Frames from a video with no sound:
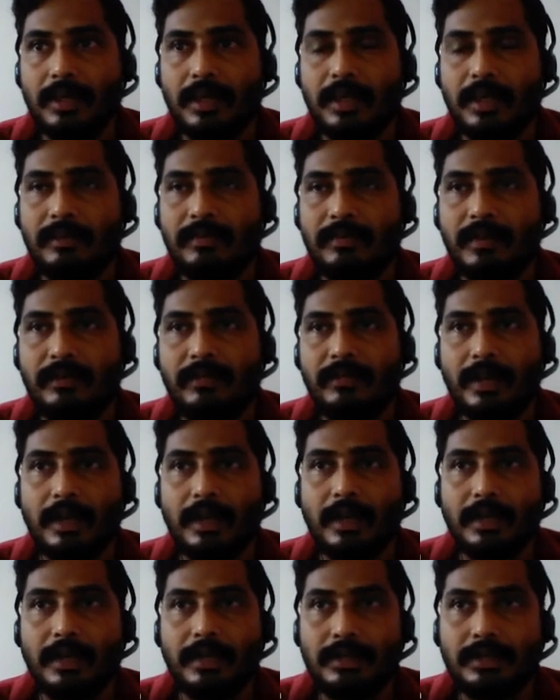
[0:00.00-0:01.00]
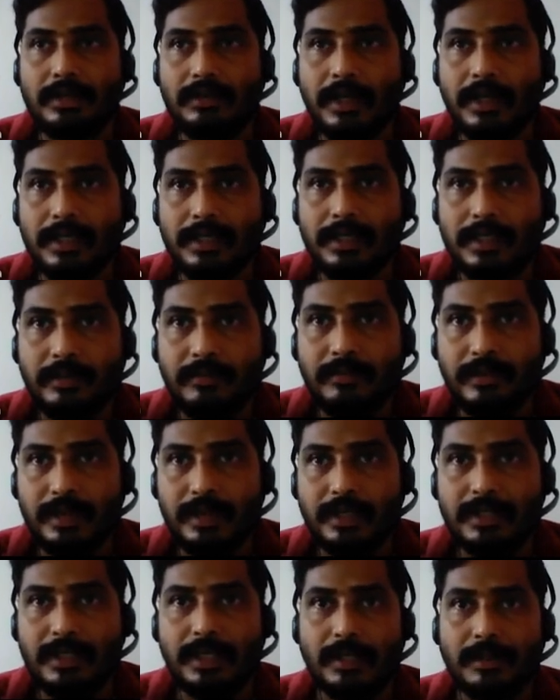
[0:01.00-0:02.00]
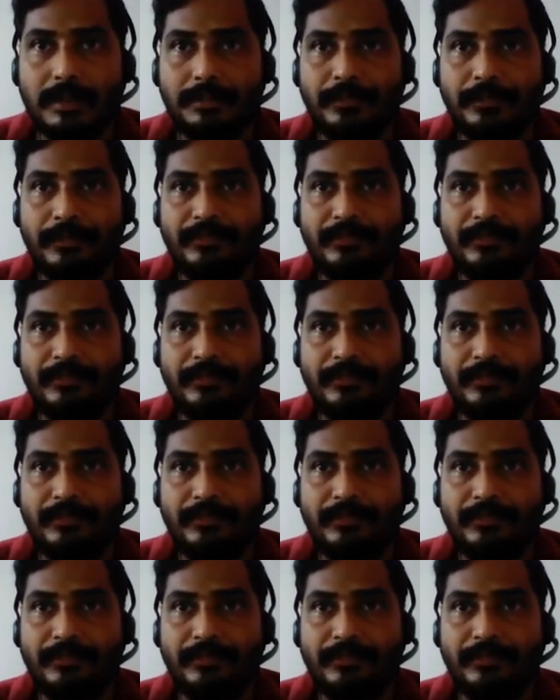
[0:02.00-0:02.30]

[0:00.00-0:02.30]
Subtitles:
kind of difficulties you guys are facing,